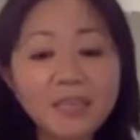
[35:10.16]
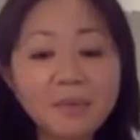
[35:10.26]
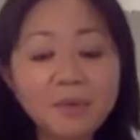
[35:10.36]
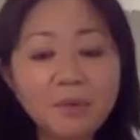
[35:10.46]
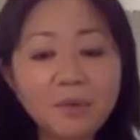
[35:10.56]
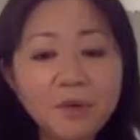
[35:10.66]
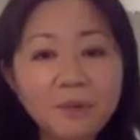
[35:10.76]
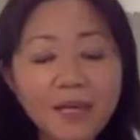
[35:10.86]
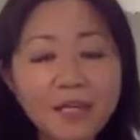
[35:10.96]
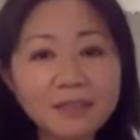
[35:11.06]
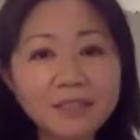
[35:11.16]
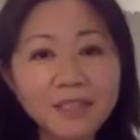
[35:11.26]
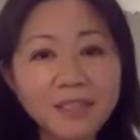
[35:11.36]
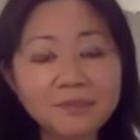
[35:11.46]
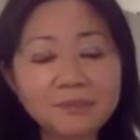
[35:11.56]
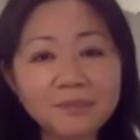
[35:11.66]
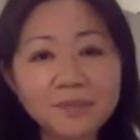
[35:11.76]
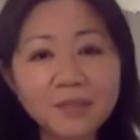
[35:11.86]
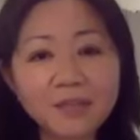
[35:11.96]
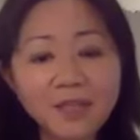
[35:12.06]
a bit more about
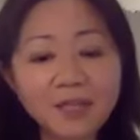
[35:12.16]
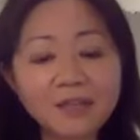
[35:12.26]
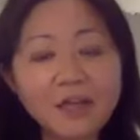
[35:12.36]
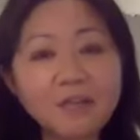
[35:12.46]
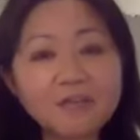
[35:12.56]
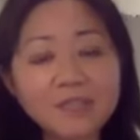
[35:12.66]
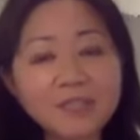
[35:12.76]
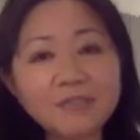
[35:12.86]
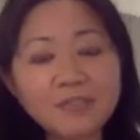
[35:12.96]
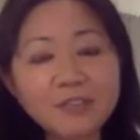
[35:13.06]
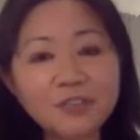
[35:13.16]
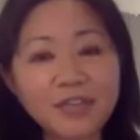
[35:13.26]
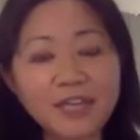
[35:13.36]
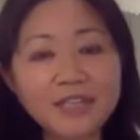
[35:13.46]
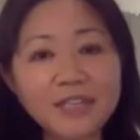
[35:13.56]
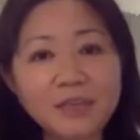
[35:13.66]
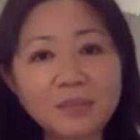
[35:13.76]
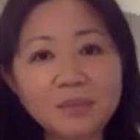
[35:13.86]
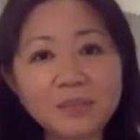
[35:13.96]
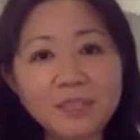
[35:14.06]
the kind of conflicts of interest that
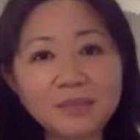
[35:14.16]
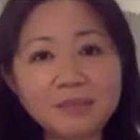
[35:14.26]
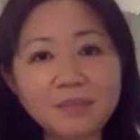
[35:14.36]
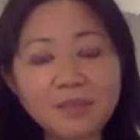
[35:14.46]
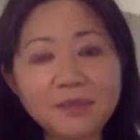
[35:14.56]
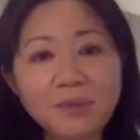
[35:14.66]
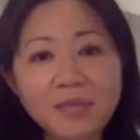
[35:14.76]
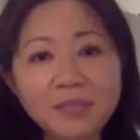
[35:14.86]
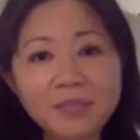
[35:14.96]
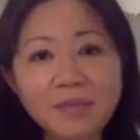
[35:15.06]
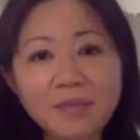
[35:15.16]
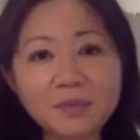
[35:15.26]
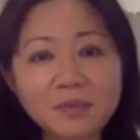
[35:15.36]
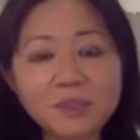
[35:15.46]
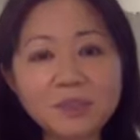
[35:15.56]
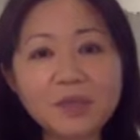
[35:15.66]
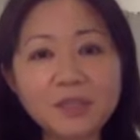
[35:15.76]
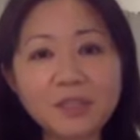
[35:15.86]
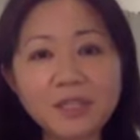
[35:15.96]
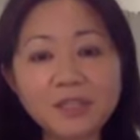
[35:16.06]
that you write about, which is part
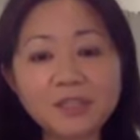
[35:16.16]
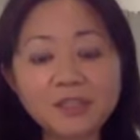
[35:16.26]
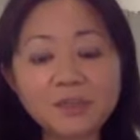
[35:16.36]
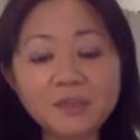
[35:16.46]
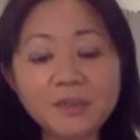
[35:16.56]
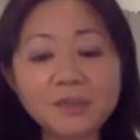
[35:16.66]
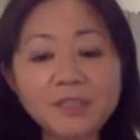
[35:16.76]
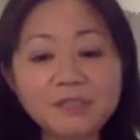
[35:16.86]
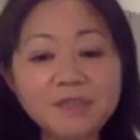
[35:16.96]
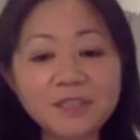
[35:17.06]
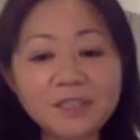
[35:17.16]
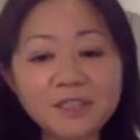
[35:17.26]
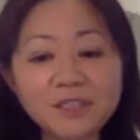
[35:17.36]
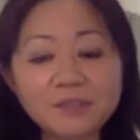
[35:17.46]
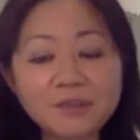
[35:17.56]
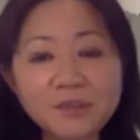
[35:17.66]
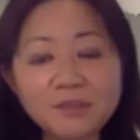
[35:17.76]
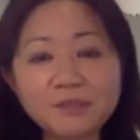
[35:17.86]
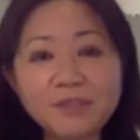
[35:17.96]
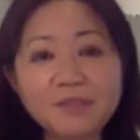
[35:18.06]
of the issue with public investors sort of